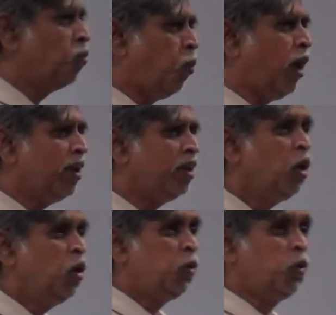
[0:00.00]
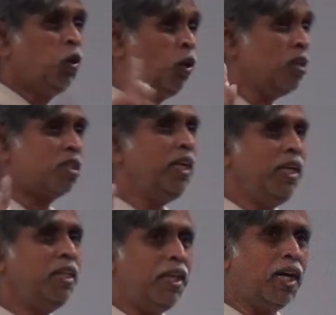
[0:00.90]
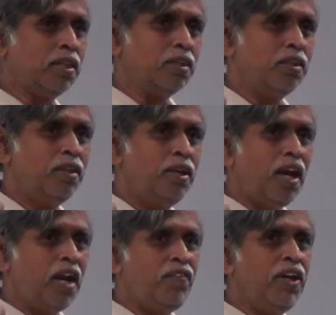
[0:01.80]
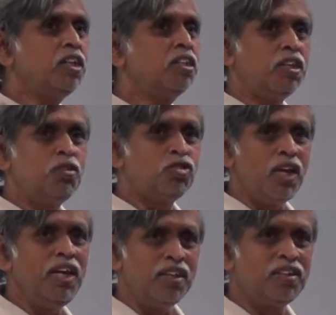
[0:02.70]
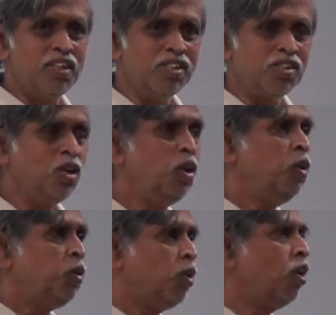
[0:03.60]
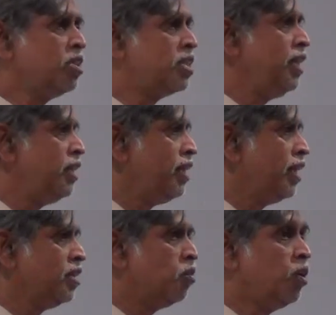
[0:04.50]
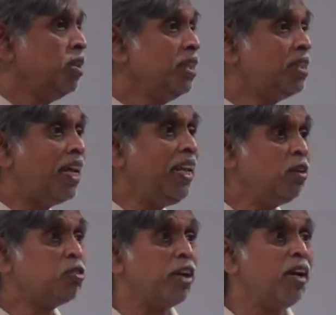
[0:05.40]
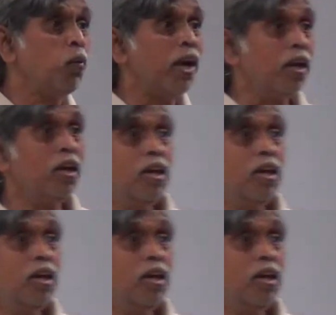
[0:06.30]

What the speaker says: one, you do not see in the other. And features that you see in this, you do not see in the other. What is it telling you straight away?